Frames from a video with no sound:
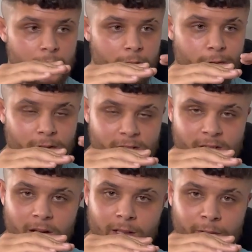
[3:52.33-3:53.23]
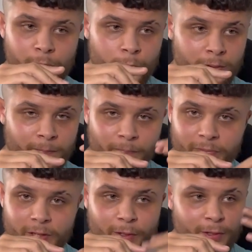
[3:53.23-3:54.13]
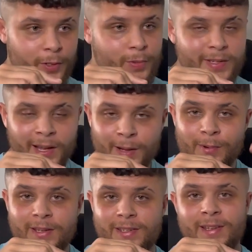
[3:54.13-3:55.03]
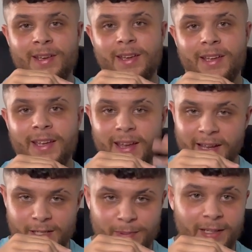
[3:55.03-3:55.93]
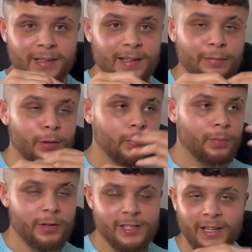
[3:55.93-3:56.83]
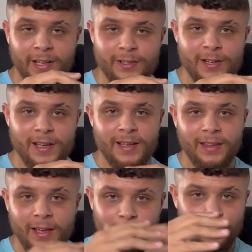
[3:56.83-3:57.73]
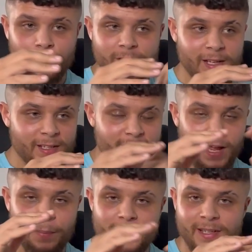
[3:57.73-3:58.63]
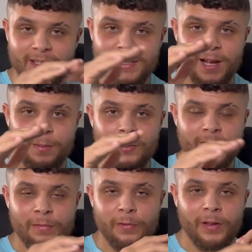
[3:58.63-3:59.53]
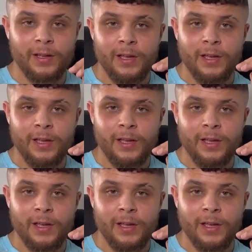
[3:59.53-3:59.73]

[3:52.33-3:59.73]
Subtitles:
You can start at level 1, you can do side quests, gain XP, level up prestige, get gold skins, diamond skins, camos, everything.